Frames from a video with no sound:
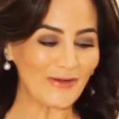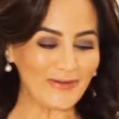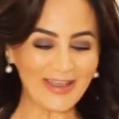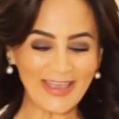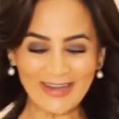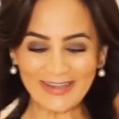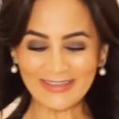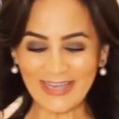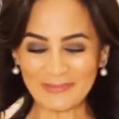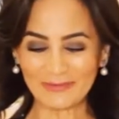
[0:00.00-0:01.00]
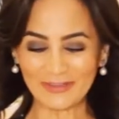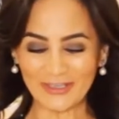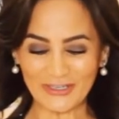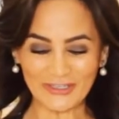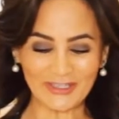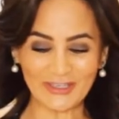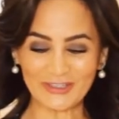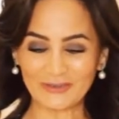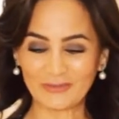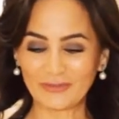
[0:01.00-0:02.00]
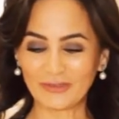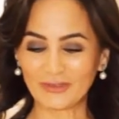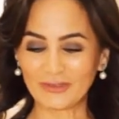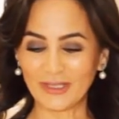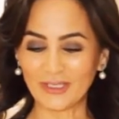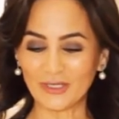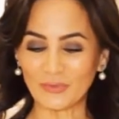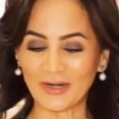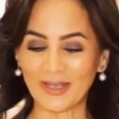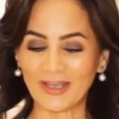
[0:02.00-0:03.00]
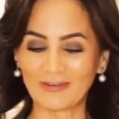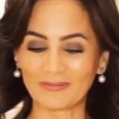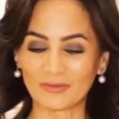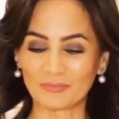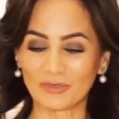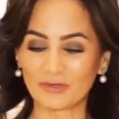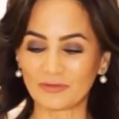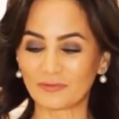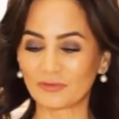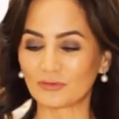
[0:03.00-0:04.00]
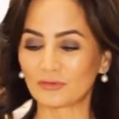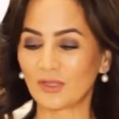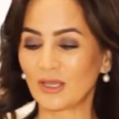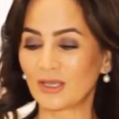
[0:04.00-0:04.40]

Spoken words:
or any time of the year that you feel like you want to have a beautiful,